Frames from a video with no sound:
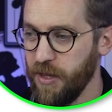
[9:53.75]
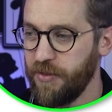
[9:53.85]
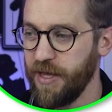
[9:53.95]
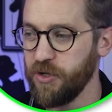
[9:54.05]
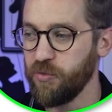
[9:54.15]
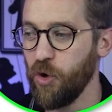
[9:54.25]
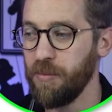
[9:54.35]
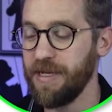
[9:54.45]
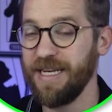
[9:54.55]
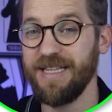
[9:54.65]
then you'll
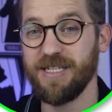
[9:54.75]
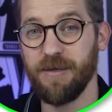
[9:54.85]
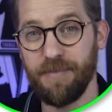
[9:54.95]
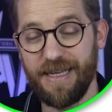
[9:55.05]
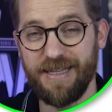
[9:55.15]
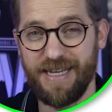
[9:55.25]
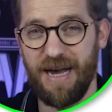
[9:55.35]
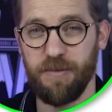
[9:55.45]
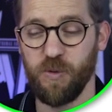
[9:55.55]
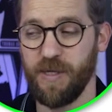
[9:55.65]
normally need to complete the
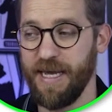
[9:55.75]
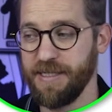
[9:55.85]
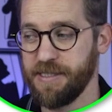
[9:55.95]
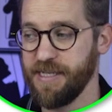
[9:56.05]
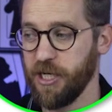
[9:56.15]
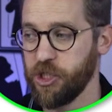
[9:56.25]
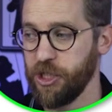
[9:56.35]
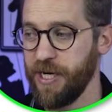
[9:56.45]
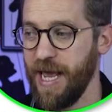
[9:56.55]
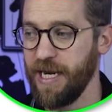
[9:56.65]
capital gains
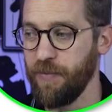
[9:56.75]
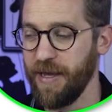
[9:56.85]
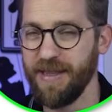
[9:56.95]
section anyway.